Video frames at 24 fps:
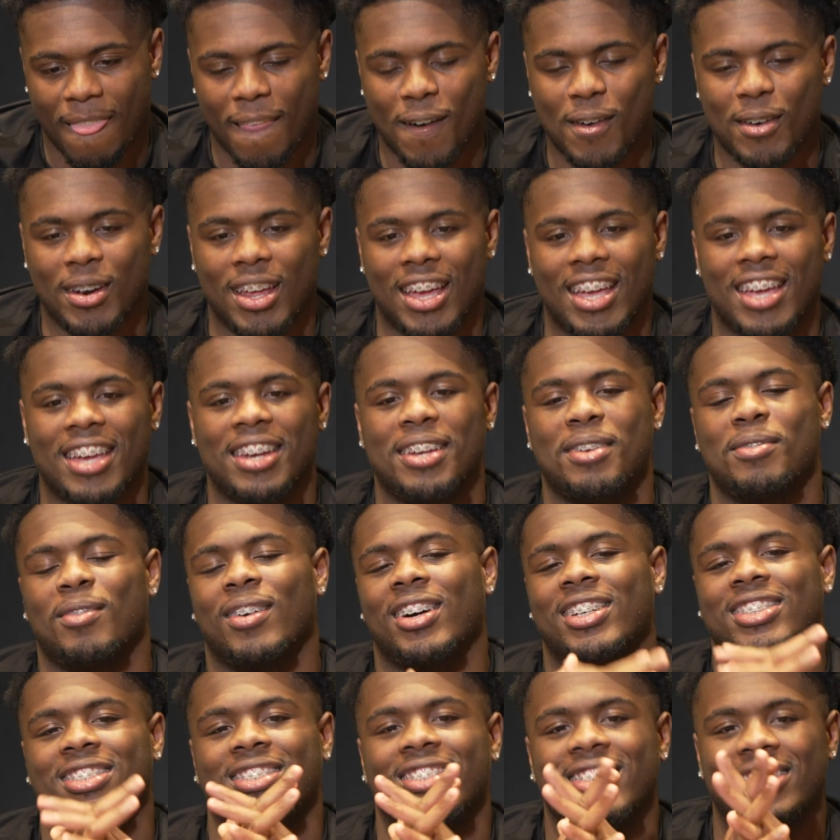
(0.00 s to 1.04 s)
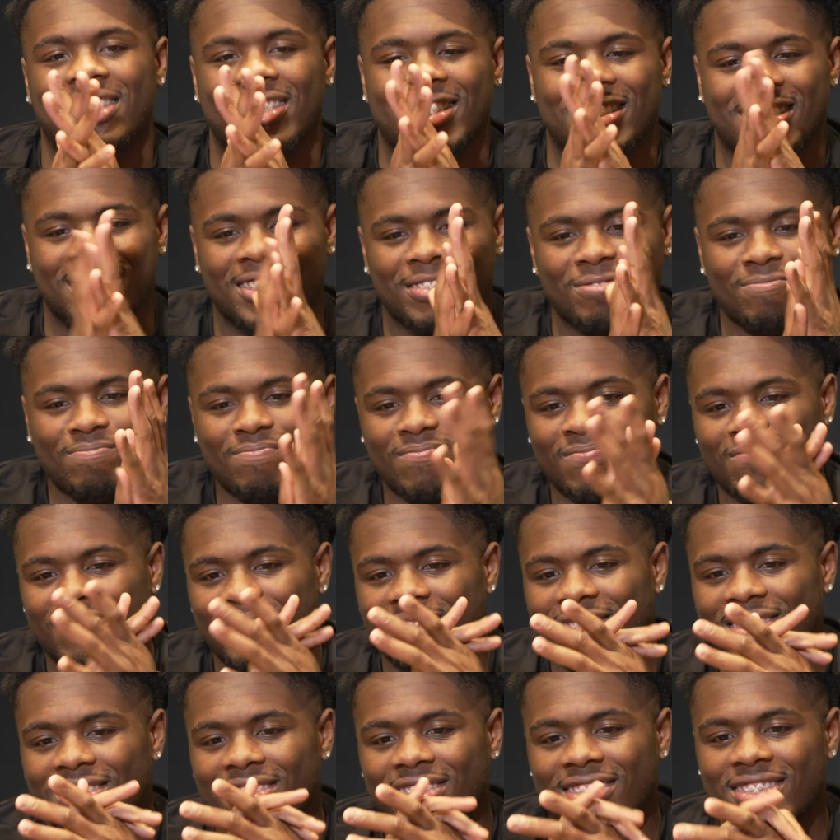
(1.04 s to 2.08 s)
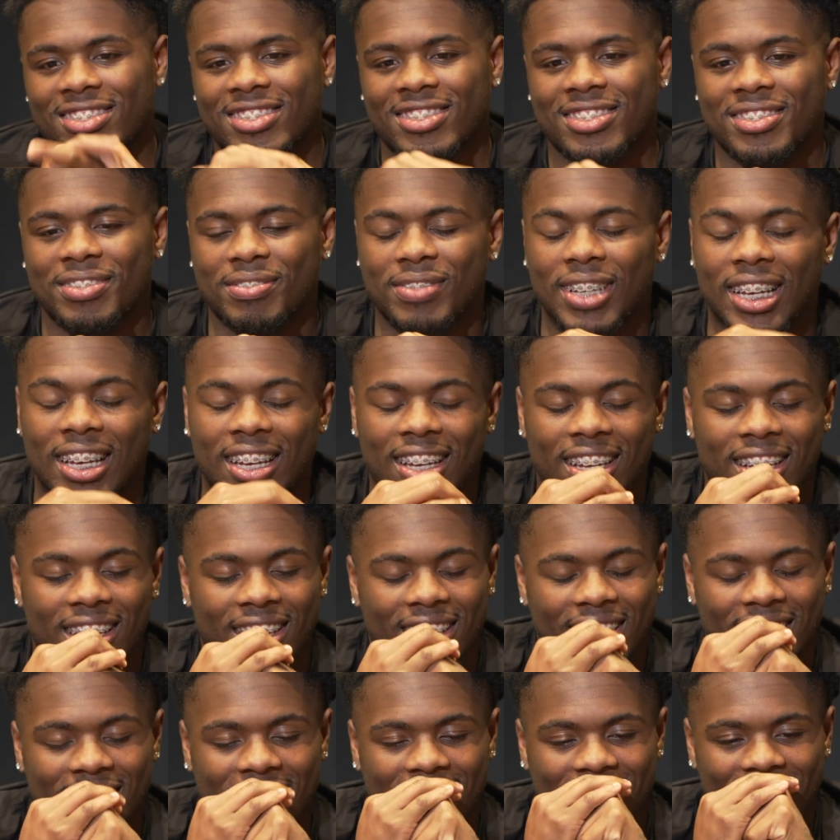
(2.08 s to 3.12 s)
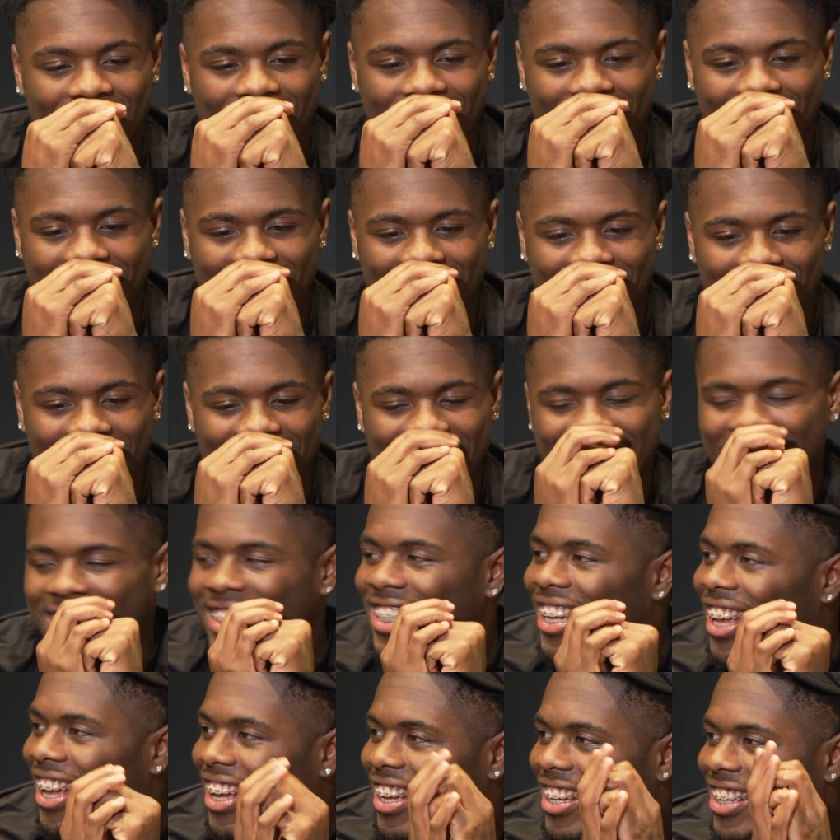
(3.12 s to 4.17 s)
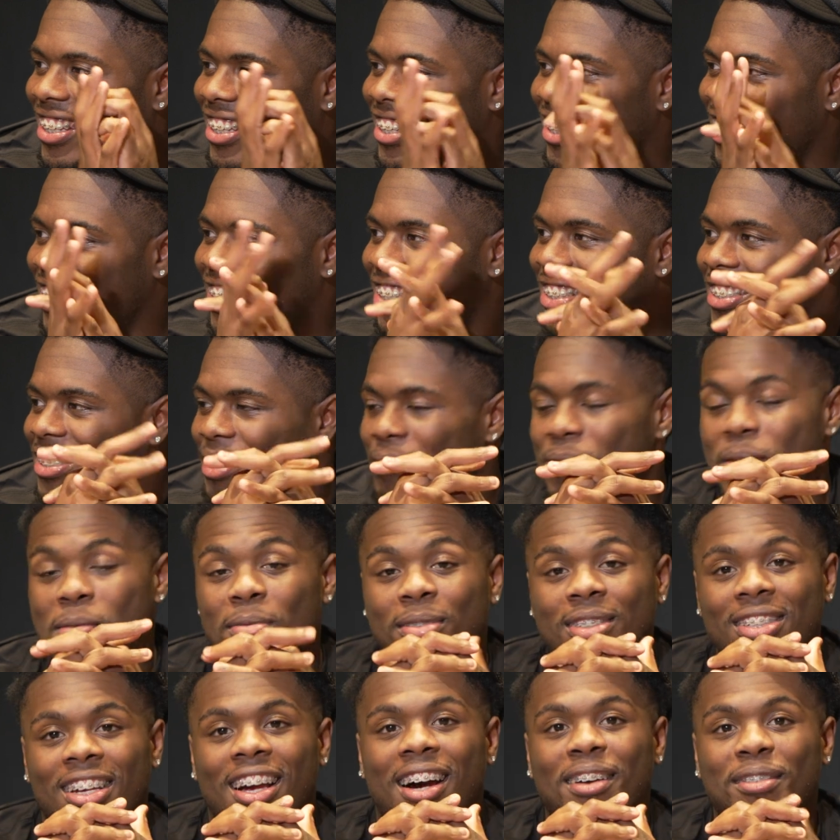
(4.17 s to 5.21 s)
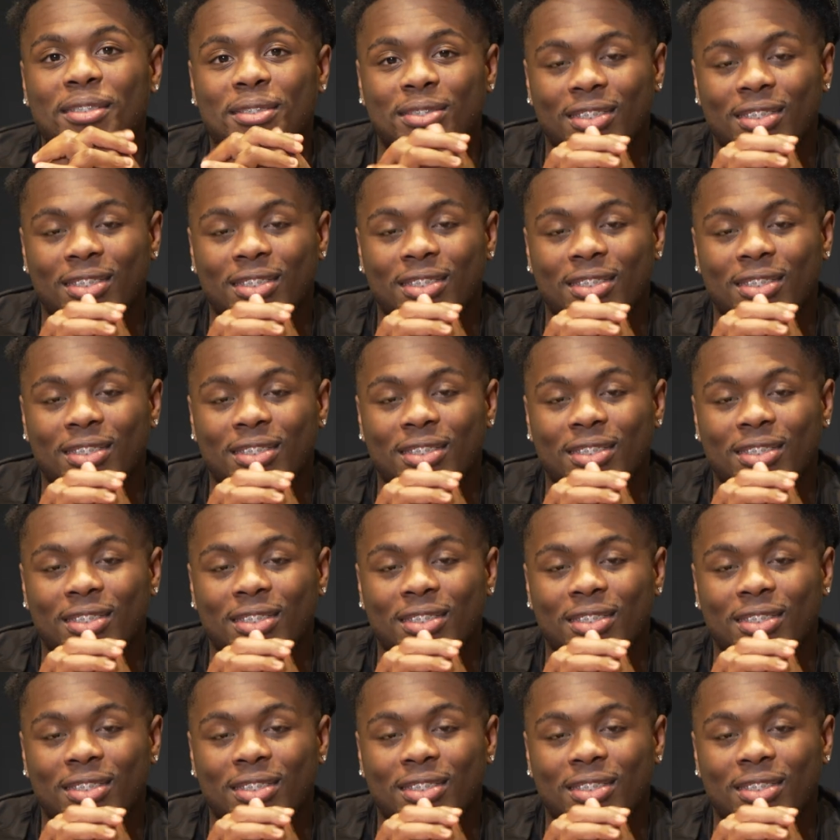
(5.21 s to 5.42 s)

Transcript: on the A&M roster? Man, it's a lot. Some people say I'm the